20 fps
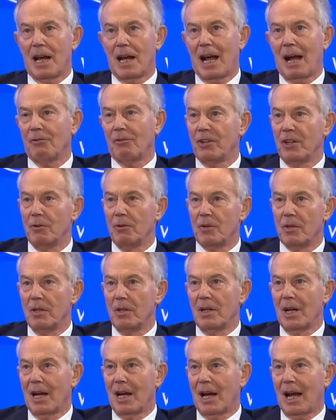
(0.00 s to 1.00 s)
how do
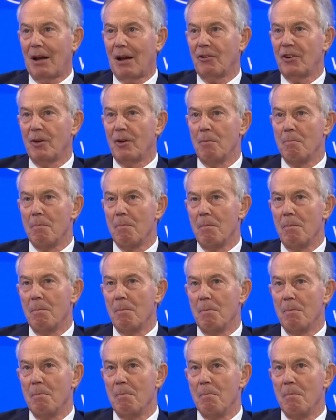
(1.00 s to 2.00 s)
you
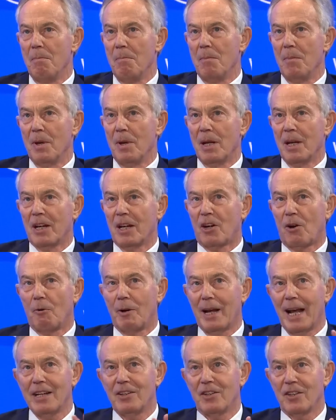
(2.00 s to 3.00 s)

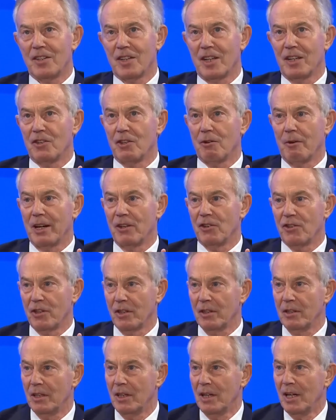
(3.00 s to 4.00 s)
create a
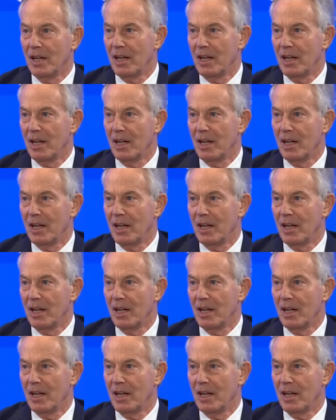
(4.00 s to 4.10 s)
situation